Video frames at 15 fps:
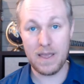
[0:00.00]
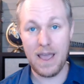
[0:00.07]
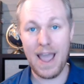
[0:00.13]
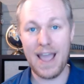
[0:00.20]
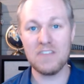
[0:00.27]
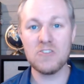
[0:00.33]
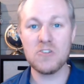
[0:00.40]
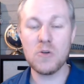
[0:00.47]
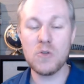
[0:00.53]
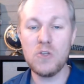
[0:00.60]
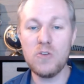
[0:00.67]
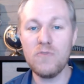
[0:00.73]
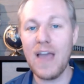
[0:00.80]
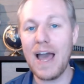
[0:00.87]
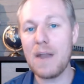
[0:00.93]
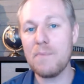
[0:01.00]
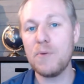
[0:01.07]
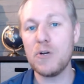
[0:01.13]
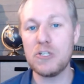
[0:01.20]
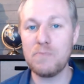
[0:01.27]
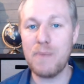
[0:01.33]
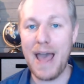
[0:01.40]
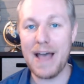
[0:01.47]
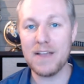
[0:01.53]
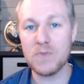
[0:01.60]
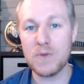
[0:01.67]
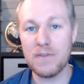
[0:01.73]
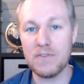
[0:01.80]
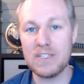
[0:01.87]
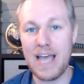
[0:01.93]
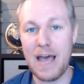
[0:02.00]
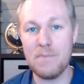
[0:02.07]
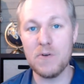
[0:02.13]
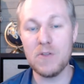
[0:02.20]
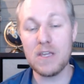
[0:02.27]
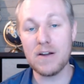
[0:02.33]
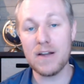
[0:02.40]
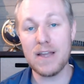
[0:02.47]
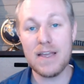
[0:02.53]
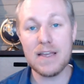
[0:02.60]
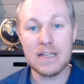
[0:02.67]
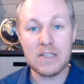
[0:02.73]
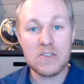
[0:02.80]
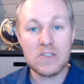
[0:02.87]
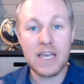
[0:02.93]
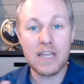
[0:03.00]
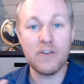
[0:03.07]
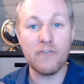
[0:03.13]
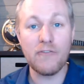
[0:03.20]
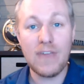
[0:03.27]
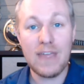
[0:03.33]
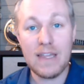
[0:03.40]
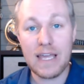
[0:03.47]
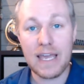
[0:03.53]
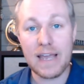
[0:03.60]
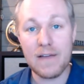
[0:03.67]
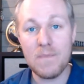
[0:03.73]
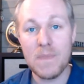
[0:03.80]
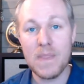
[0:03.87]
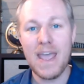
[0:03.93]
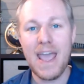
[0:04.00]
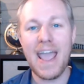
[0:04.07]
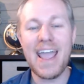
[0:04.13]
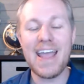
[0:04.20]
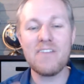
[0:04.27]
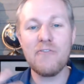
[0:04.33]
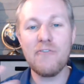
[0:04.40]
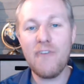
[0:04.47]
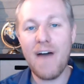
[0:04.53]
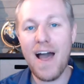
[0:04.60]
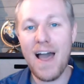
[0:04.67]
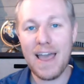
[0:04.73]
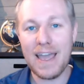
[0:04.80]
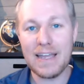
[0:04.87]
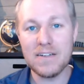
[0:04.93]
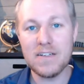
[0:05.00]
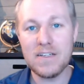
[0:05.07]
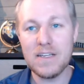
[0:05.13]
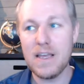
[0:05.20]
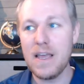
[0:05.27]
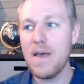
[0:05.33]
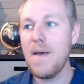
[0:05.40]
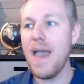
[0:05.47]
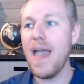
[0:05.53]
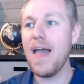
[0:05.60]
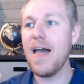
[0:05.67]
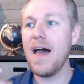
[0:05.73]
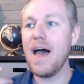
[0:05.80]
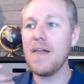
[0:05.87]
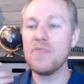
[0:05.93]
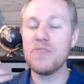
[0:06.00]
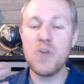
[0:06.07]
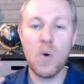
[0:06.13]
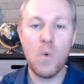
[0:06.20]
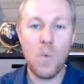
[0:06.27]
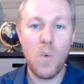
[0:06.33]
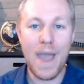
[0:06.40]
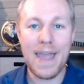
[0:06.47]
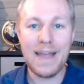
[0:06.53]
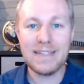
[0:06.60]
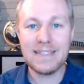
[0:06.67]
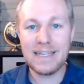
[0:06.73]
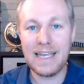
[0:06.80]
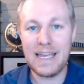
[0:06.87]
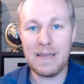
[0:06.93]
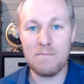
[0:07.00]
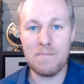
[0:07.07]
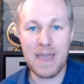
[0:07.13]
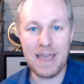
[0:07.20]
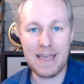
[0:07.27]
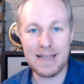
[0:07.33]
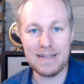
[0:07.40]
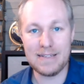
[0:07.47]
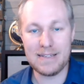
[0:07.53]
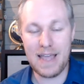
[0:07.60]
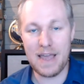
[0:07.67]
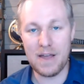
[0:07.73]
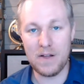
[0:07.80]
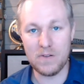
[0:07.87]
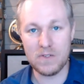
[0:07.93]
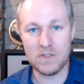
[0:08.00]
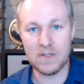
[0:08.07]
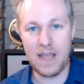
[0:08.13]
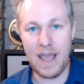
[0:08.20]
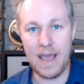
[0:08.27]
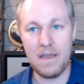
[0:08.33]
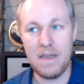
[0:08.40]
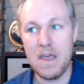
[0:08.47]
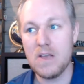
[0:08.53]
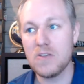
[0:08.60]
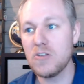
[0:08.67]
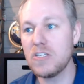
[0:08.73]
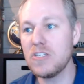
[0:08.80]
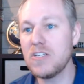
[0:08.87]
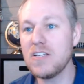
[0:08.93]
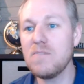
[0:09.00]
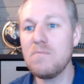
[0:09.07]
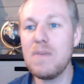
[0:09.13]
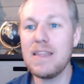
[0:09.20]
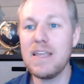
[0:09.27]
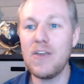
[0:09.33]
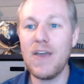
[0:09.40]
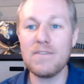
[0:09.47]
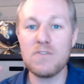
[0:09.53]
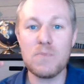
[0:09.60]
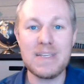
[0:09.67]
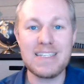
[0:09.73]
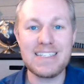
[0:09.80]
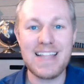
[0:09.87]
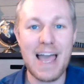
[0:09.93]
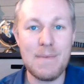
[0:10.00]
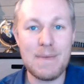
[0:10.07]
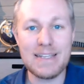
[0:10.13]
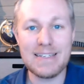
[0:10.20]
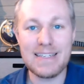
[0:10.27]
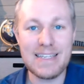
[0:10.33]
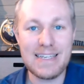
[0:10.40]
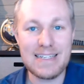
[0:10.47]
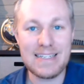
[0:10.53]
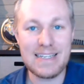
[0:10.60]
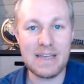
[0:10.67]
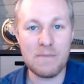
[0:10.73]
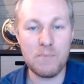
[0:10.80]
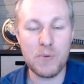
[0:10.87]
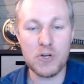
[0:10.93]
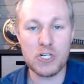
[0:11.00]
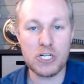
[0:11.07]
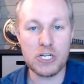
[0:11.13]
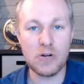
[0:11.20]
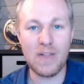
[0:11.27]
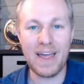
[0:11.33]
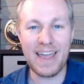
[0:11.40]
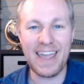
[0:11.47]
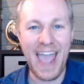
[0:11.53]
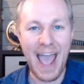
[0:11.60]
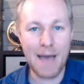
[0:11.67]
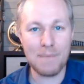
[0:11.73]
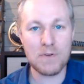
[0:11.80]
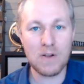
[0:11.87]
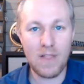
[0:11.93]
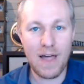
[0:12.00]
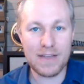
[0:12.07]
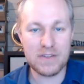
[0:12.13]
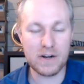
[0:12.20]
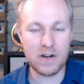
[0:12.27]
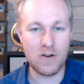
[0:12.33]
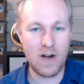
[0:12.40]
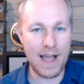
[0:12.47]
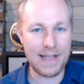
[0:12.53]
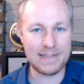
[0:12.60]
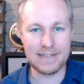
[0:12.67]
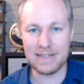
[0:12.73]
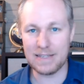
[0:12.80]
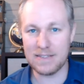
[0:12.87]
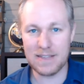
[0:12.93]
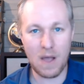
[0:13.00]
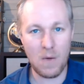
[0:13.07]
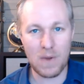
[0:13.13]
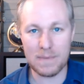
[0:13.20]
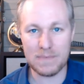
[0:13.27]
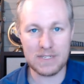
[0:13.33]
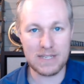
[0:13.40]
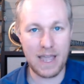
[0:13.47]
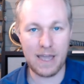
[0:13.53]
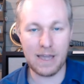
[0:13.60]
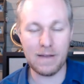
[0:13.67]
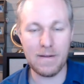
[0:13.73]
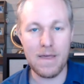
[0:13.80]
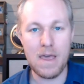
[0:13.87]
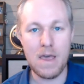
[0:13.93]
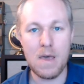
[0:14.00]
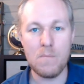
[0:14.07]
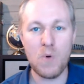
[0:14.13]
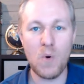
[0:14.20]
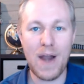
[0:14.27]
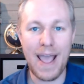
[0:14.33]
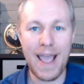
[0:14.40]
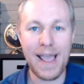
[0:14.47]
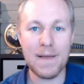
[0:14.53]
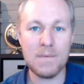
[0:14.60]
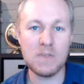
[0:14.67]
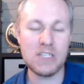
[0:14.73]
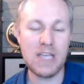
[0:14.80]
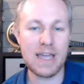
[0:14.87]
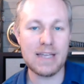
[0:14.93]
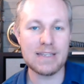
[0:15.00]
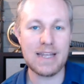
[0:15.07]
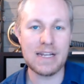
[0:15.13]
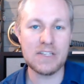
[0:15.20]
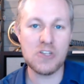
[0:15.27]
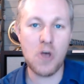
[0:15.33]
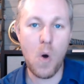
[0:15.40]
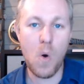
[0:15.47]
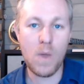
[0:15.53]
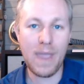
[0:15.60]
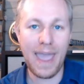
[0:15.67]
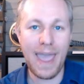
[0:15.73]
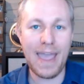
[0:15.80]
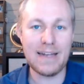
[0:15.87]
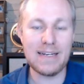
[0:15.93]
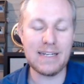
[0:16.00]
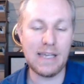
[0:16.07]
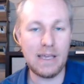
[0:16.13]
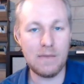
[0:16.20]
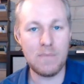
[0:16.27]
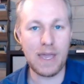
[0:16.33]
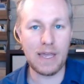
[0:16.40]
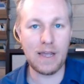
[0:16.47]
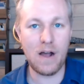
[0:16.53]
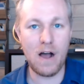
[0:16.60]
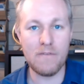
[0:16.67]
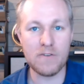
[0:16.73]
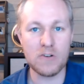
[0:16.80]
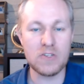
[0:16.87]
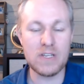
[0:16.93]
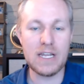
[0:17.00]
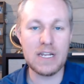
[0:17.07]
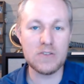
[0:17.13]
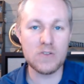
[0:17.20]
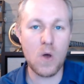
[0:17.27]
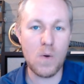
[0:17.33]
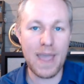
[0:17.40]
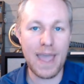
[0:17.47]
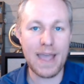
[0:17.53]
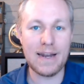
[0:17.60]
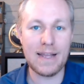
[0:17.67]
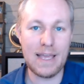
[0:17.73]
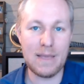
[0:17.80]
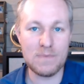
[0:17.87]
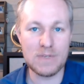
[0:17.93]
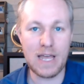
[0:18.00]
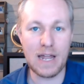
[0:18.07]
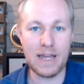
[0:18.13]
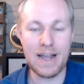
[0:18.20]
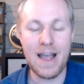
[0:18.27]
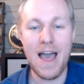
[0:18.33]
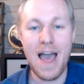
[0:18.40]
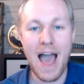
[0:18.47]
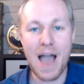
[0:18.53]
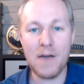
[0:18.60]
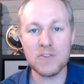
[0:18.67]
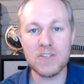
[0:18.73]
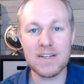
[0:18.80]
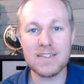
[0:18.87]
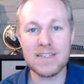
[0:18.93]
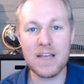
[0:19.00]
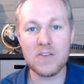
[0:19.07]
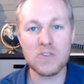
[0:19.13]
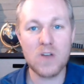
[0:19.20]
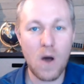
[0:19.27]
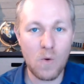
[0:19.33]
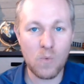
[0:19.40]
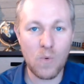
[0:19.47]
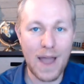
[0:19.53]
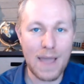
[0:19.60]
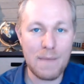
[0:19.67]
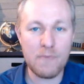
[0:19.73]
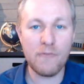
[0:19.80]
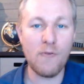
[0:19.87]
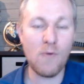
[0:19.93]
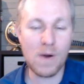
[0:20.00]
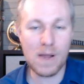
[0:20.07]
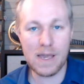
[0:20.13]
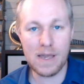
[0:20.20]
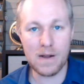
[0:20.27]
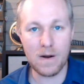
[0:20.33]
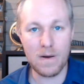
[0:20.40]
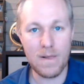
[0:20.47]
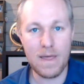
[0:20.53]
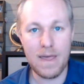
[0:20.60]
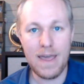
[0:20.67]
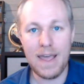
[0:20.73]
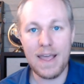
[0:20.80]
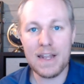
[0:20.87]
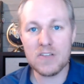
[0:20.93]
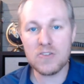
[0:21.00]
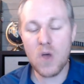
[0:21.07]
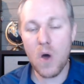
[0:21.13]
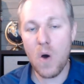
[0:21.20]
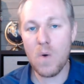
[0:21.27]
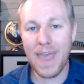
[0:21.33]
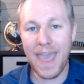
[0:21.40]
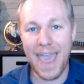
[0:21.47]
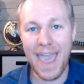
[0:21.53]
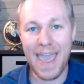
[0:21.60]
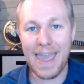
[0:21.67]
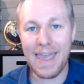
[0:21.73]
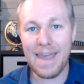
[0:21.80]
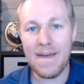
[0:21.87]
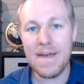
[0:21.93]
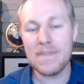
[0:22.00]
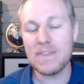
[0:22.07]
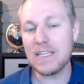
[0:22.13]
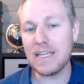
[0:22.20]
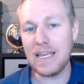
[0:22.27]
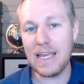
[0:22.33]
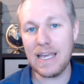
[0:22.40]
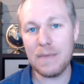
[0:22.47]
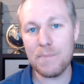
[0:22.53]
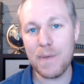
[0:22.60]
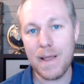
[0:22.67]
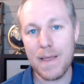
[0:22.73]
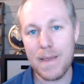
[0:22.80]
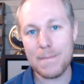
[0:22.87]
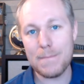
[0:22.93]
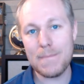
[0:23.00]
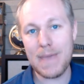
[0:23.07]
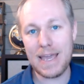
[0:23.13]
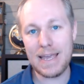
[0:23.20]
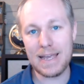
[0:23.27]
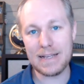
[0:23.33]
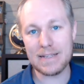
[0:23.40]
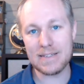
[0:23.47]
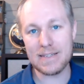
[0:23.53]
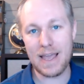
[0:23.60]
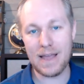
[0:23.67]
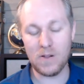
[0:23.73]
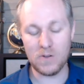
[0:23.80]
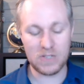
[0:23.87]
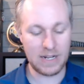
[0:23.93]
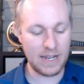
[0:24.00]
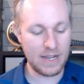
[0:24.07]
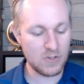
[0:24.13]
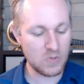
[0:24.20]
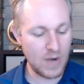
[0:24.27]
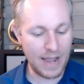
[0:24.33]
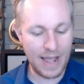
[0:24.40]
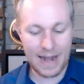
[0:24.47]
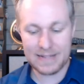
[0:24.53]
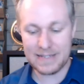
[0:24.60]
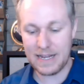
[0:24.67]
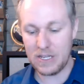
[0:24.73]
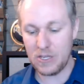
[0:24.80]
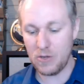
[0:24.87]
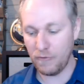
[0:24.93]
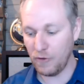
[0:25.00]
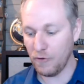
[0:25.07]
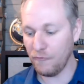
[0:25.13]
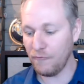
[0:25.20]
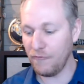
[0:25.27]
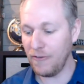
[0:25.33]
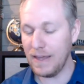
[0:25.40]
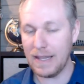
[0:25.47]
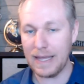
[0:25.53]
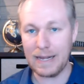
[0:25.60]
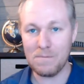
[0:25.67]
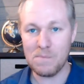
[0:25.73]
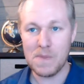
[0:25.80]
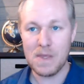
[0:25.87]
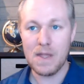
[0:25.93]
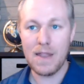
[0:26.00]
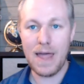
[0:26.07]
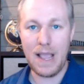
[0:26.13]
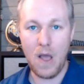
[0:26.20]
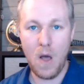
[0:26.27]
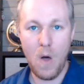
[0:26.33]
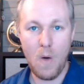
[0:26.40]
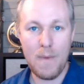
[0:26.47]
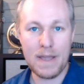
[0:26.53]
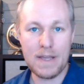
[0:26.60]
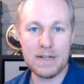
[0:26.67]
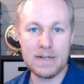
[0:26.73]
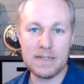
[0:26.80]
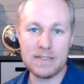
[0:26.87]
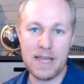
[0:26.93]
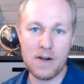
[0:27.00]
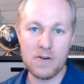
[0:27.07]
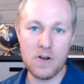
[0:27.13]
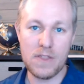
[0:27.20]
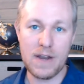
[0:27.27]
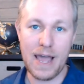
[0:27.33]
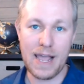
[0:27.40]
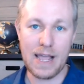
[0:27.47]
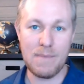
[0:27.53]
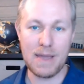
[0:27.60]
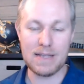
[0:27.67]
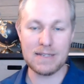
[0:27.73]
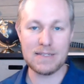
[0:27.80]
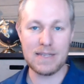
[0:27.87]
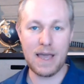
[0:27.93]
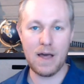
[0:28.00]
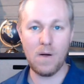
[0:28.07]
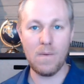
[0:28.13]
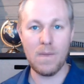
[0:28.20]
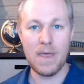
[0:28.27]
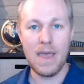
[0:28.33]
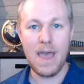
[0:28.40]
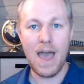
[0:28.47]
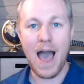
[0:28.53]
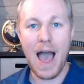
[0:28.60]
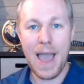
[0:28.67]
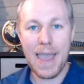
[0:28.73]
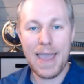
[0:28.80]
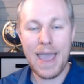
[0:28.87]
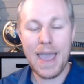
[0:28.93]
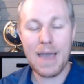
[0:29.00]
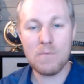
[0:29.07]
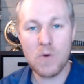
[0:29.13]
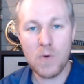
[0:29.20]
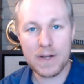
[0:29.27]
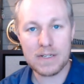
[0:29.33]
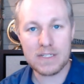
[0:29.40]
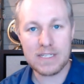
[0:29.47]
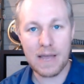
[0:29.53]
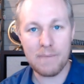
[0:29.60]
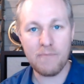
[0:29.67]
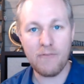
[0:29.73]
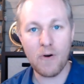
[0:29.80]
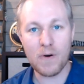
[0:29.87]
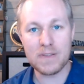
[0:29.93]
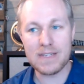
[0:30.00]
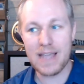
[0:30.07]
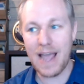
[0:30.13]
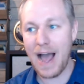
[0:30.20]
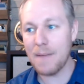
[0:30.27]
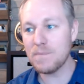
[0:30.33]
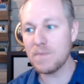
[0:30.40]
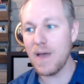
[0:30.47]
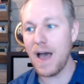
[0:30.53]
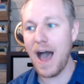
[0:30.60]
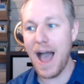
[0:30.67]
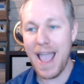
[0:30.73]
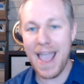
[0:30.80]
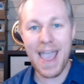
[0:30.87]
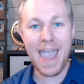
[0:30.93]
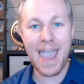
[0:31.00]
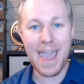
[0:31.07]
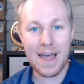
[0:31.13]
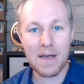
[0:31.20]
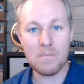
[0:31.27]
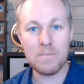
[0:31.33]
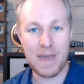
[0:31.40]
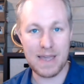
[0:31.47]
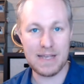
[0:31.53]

And so you've got to push past whatever taboo there is that you're feeling and find the way to keep making sales. Okay. So this doesn't mean that you have to be slimy and sleazy and pushy or like capitalize on a crisis. That's not what I'm saying. But what I am saying is that it's okay to keep making offers. It is okay to keep selling. I was on a sales call right before here. It is okay to keep making sales. And here's what I got to say to you. If you're feeling like, oh my goodness, I don't know that I can make a sale, I am going to step forward and say, I am making